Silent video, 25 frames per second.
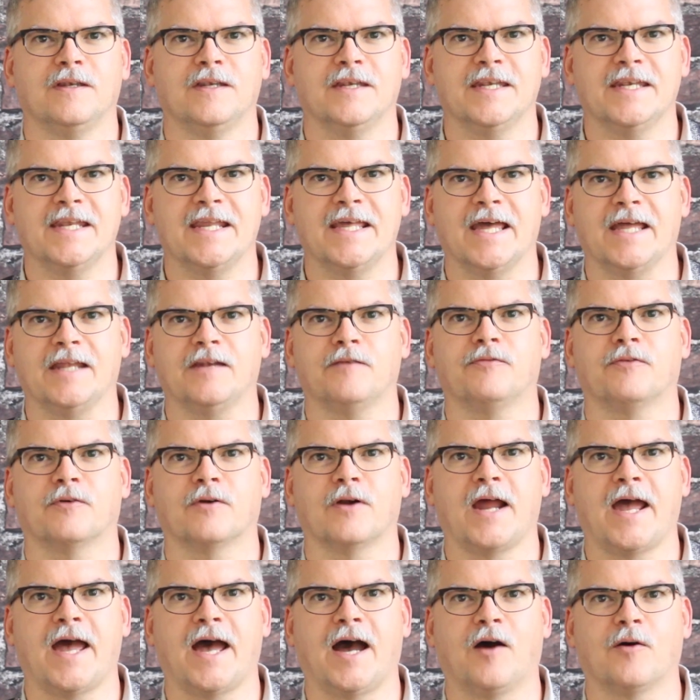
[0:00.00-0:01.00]
knit
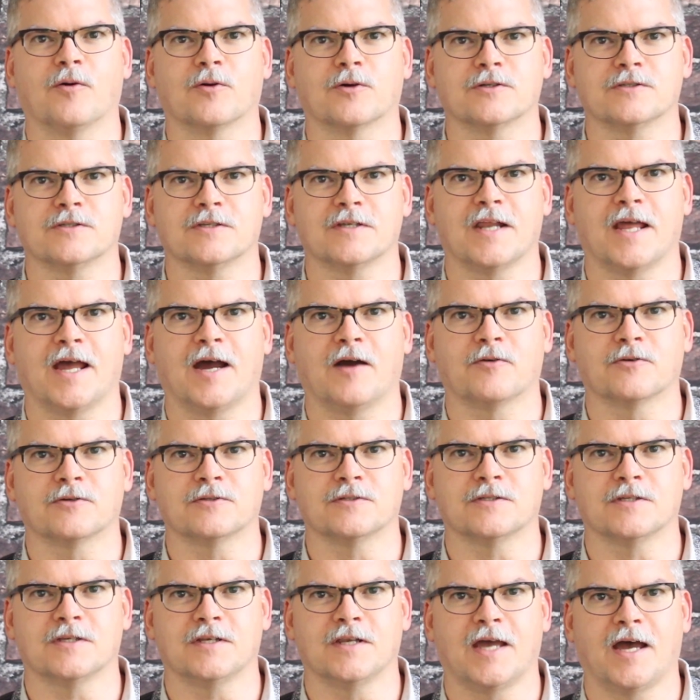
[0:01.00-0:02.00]
for hours and
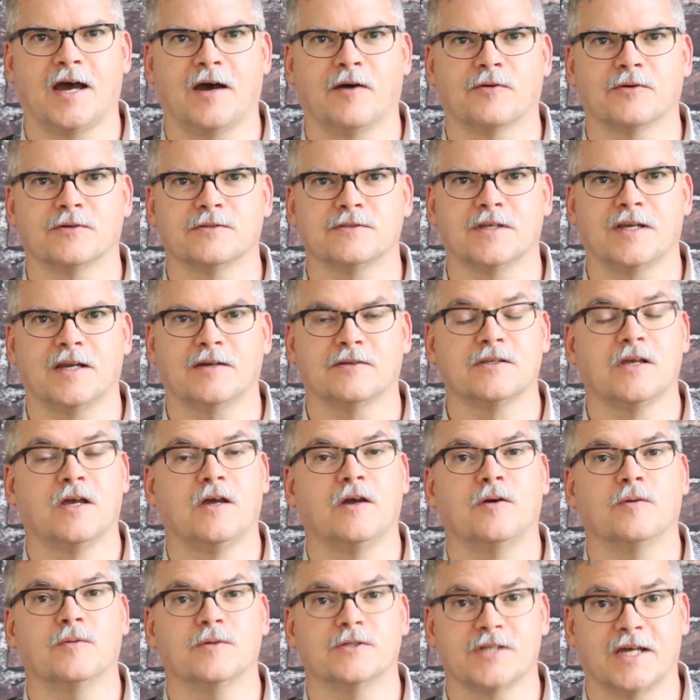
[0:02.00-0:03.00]
hours and hours and hours,
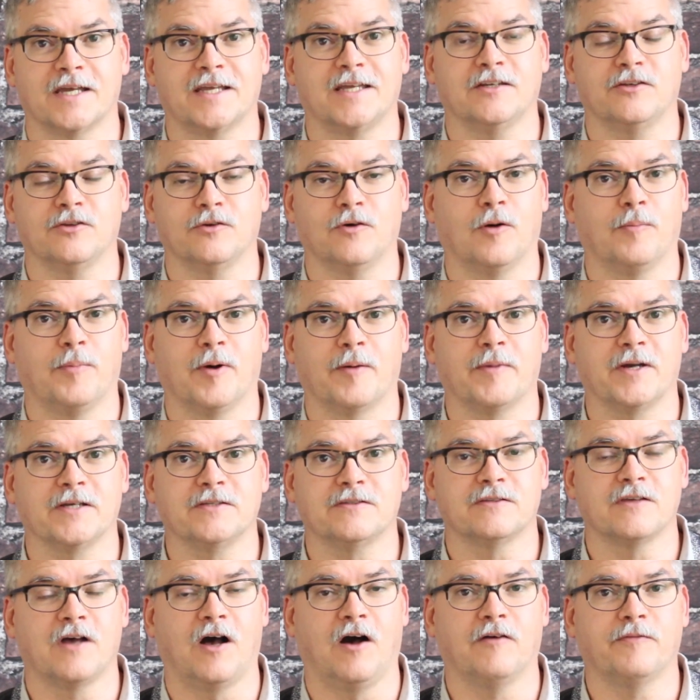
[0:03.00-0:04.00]
which I could do all by
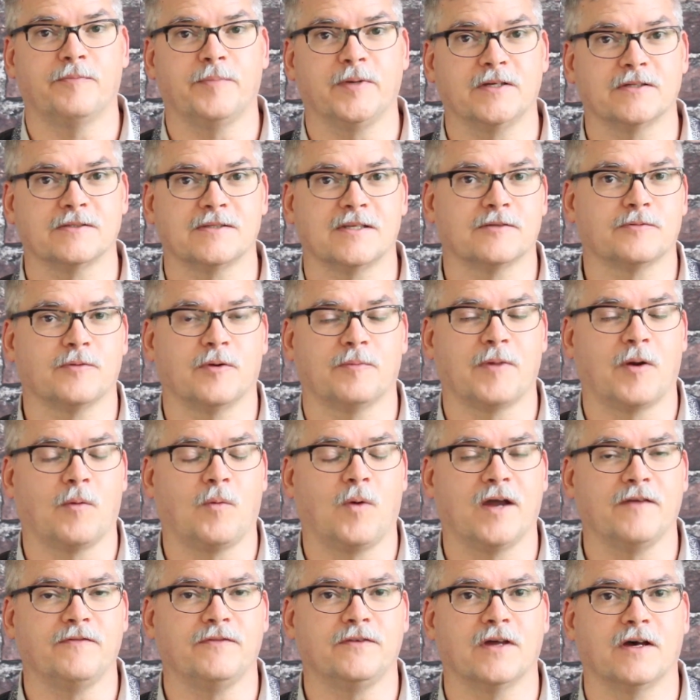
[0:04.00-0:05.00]
myself because that's what my
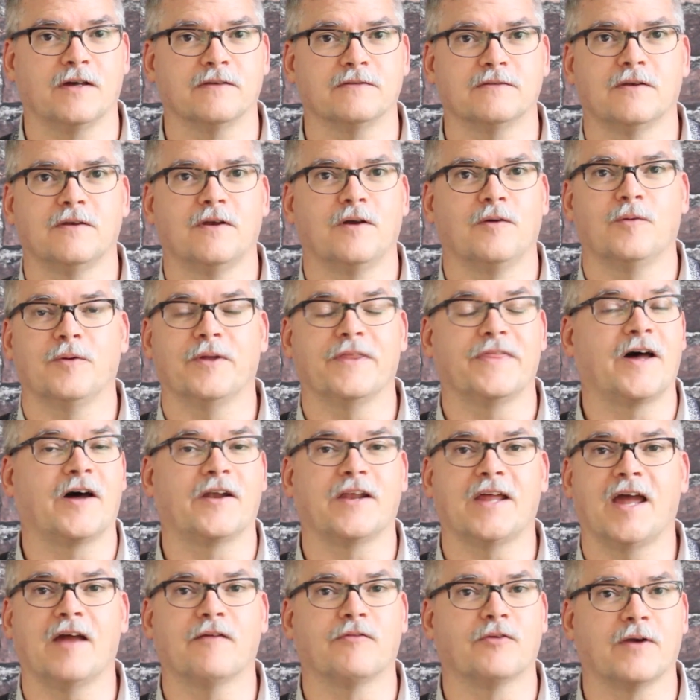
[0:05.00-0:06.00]
wife does,
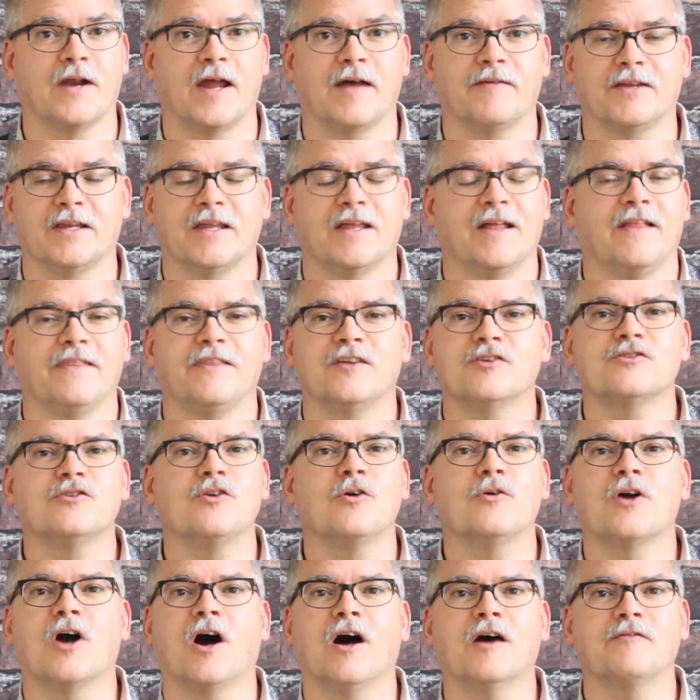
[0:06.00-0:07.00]
without ever having, there's
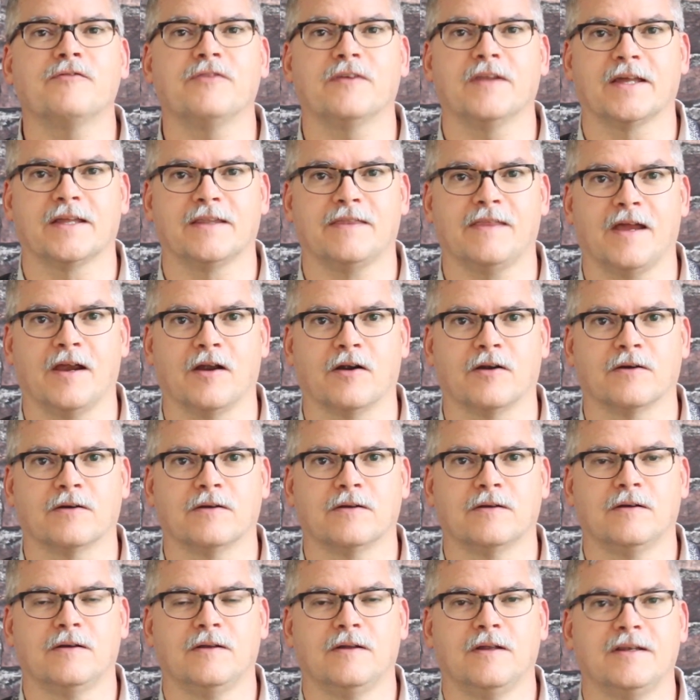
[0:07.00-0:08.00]
no conflict there.
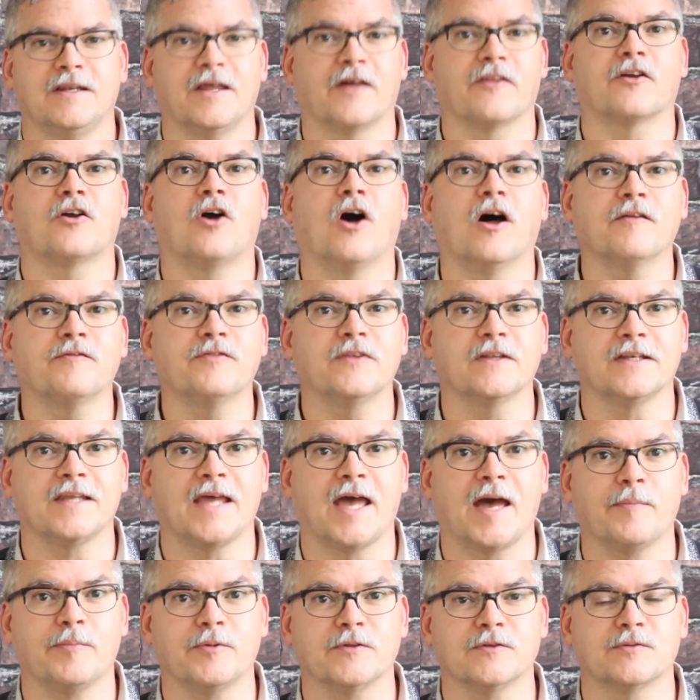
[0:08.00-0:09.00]
Now the conflict
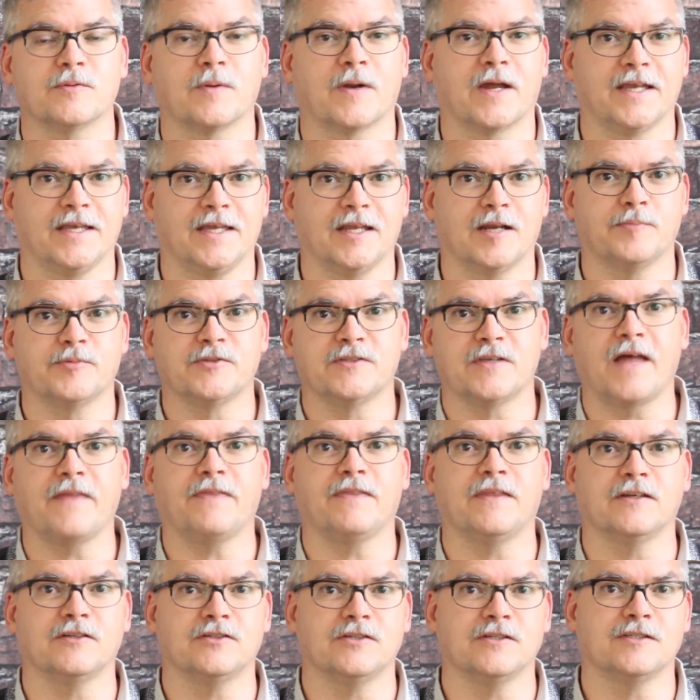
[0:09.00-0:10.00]
happens when I get
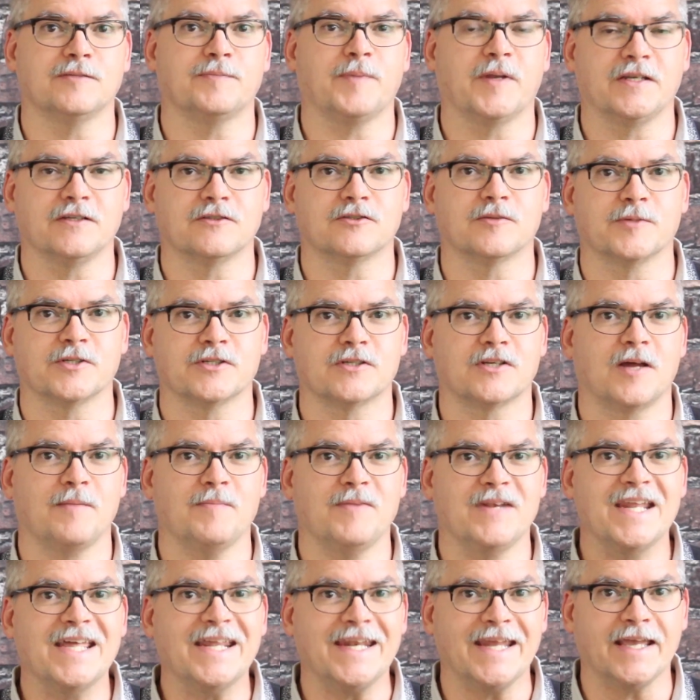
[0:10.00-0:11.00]
upset that she's spending so much
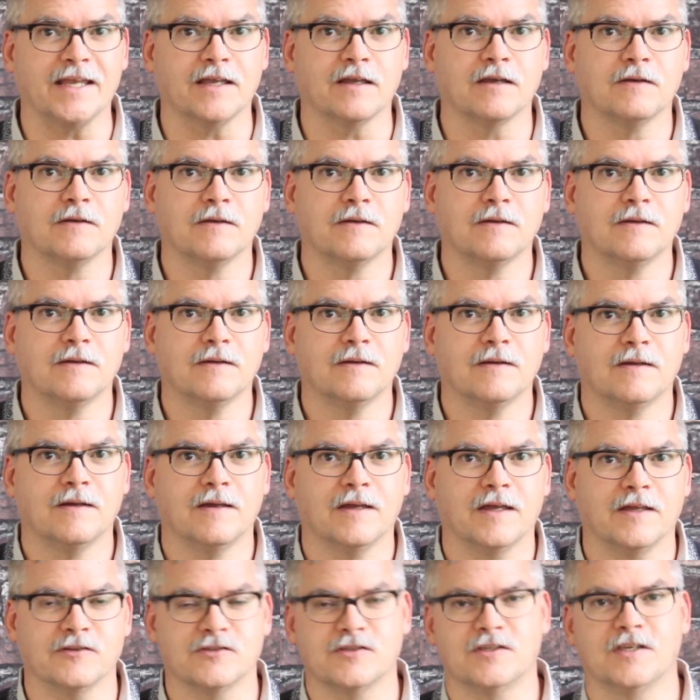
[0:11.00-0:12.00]
time knitting
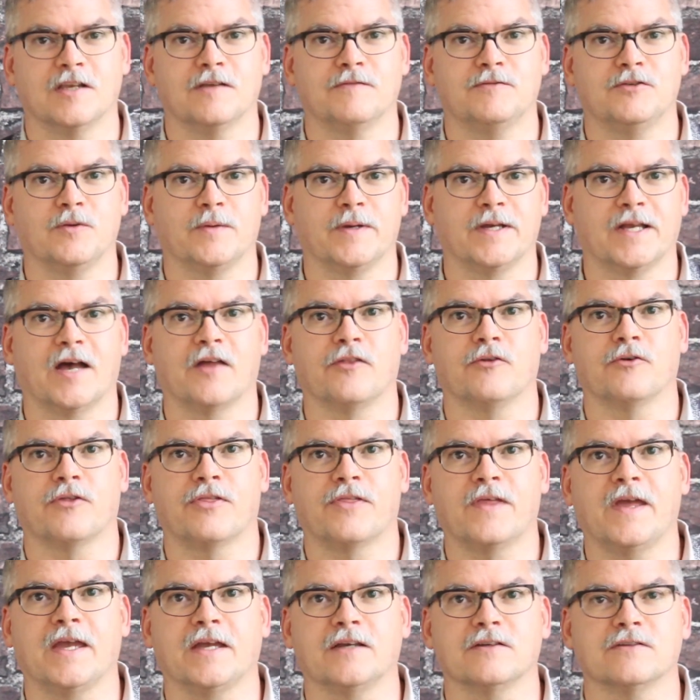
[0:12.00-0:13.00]
instead of doing other
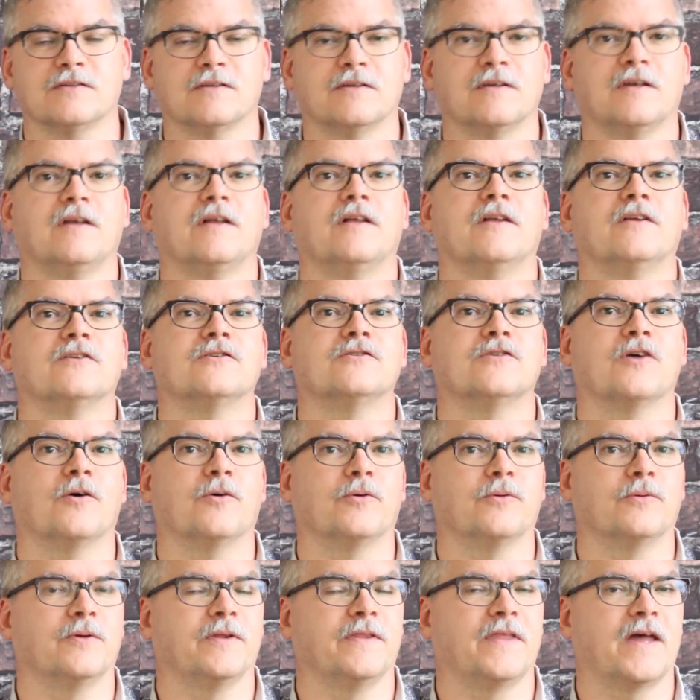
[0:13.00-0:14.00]
things.
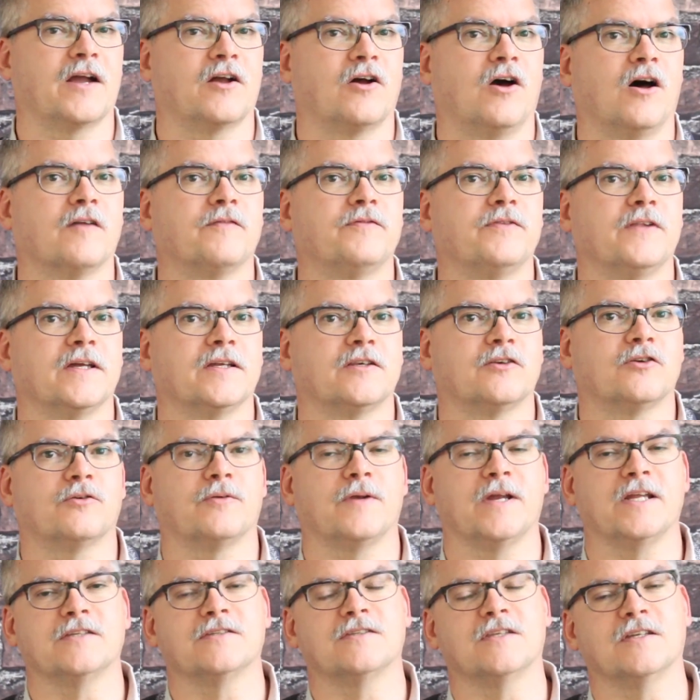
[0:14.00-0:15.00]
So that conflict
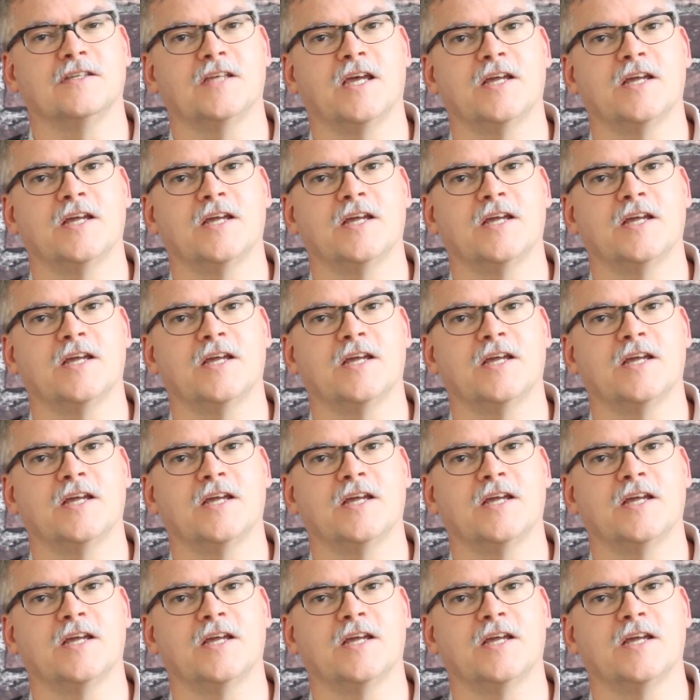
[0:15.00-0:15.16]
creates the